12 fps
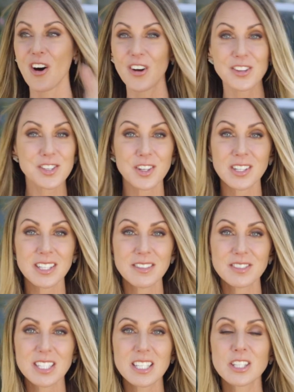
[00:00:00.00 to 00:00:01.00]

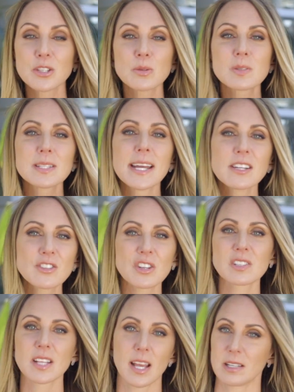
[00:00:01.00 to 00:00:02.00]
Alternatively, use
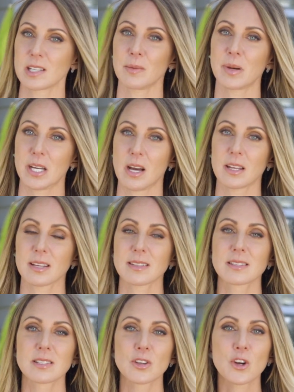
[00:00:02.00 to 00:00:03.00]
nature's antibiotics.